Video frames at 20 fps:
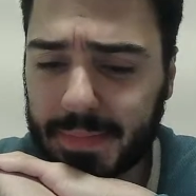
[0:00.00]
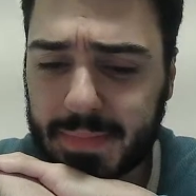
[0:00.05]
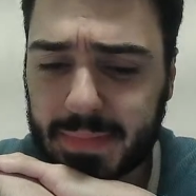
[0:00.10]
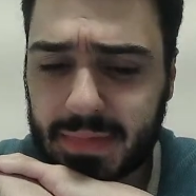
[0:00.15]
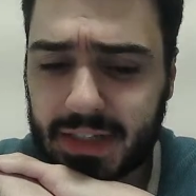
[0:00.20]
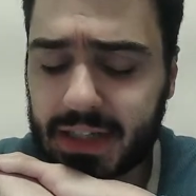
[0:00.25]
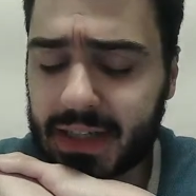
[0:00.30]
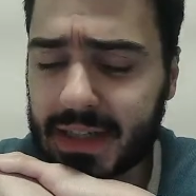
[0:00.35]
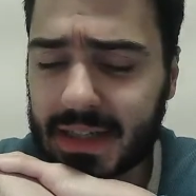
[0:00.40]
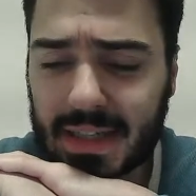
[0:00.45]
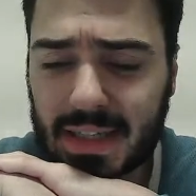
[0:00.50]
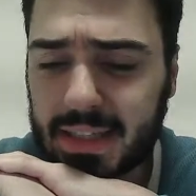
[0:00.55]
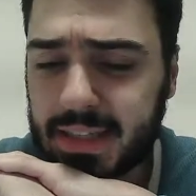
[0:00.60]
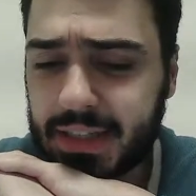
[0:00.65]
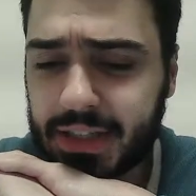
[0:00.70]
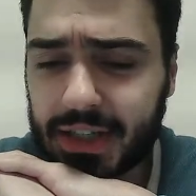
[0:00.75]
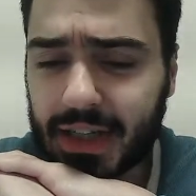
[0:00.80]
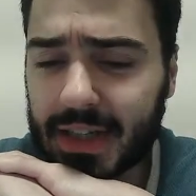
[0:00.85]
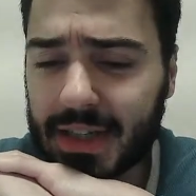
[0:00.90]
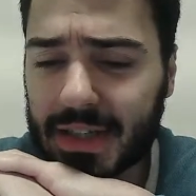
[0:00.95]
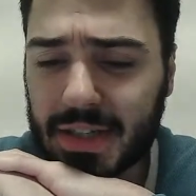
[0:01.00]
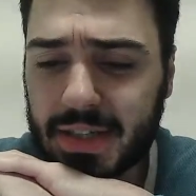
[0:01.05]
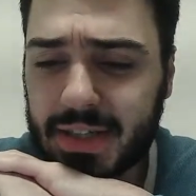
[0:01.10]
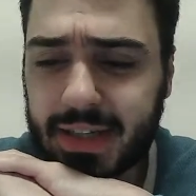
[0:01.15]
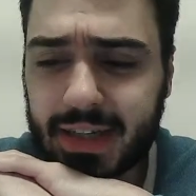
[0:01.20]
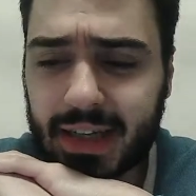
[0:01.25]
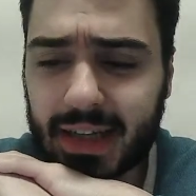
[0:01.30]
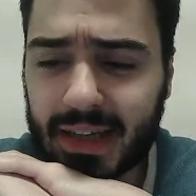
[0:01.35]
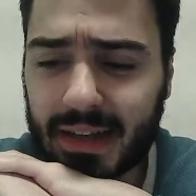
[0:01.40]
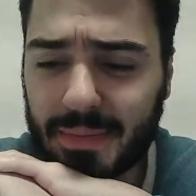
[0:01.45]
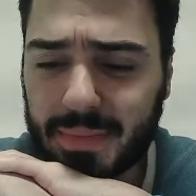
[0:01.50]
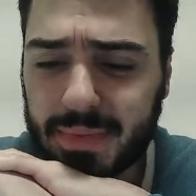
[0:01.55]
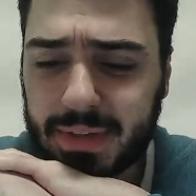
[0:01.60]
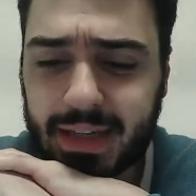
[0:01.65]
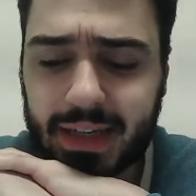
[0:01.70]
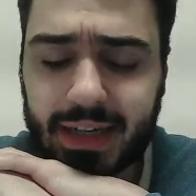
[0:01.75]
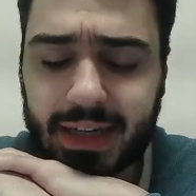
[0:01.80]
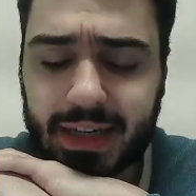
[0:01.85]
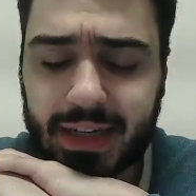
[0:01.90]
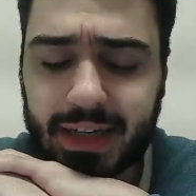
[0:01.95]
Just like the Jets couldn't get
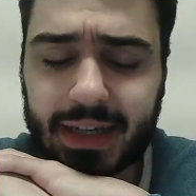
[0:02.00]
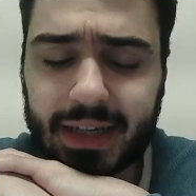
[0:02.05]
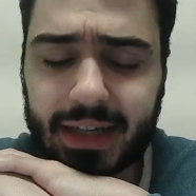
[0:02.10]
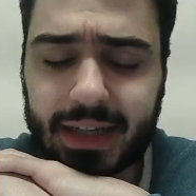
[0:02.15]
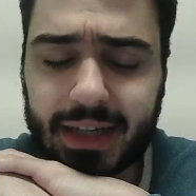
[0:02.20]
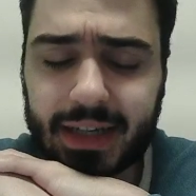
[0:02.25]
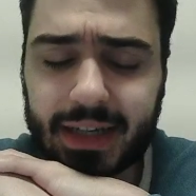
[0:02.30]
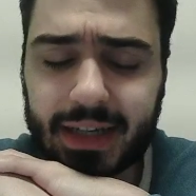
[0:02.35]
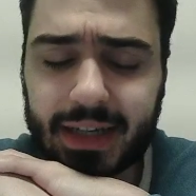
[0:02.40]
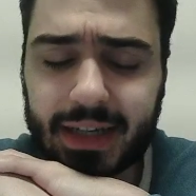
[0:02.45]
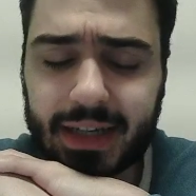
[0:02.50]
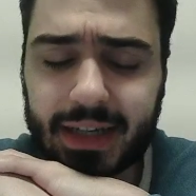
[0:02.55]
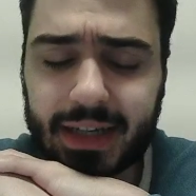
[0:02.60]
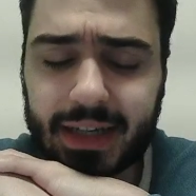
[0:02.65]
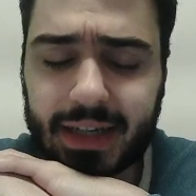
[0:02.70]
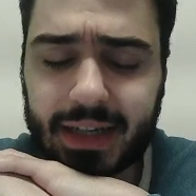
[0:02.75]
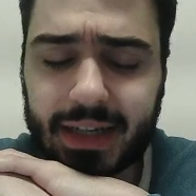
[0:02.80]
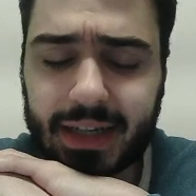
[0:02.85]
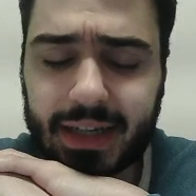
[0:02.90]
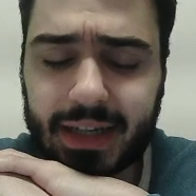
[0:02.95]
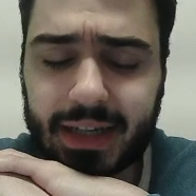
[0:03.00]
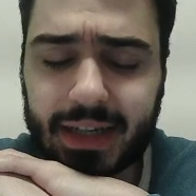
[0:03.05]
a puck on it,